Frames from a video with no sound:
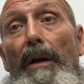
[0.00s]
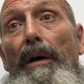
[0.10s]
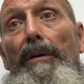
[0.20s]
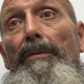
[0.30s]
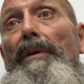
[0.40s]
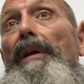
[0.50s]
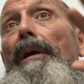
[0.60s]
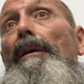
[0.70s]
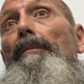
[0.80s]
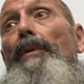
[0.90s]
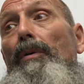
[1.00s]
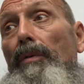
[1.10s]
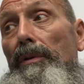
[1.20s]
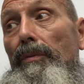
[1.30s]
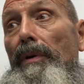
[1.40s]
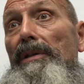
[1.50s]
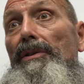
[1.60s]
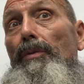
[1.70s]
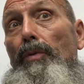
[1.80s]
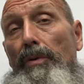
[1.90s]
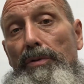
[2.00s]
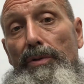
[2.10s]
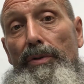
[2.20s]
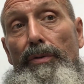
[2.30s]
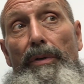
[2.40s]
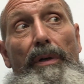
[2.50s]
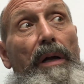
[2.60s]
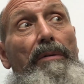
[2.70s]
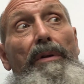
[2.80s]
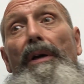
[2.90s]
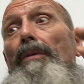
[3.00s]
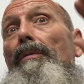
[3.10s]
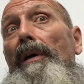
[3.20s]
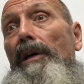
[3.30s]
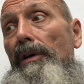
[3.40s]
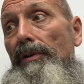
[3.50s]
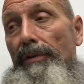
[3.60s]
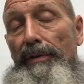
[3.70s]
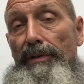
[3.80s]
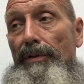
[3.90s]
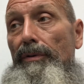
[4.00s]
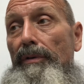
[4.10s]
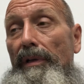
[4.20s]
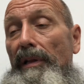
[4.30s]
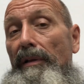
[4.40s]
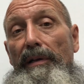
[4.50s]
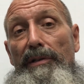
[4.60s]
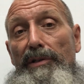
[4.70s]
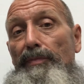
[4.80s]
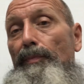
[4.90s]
I don't really care about what the rest of the world's doing, and I don't care what my country's doing." And they just